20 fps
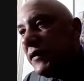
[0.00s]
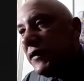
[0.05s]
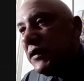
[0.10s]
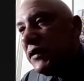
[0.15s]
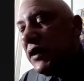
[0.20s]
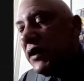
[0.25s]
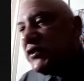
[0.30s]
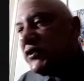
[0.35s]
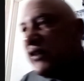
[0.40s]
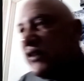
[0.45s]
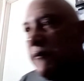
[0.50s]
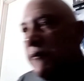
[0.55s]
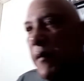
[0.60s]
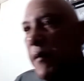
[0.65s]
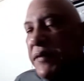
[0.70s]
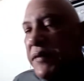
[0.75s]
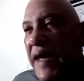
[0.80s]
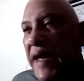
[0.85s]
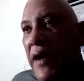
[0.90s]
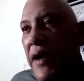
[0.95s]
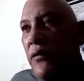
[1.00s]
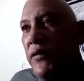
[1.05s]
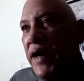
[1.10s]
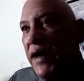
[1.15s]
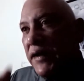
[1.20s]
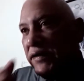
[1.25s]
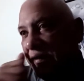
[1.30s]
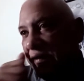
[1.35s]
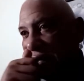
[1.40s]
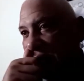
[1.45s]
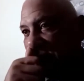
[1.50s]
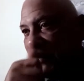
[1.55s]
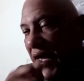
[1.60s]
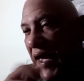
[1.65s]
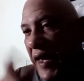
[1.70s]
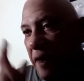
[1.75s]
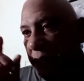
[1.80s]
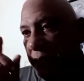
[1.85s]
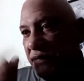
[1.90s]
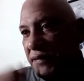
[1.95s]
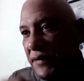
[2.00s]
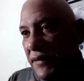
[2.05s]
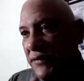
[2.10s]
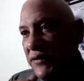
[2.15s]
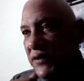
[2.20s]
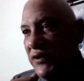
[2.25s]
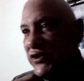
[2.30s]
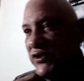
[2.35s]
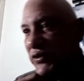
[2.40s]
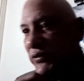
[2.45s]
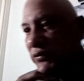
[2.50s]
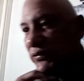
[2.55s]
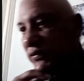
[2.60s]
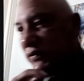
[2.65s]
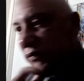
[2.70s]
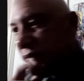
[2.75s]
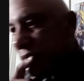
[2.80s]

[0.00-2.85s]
because you remember, they only had 6 games to choose.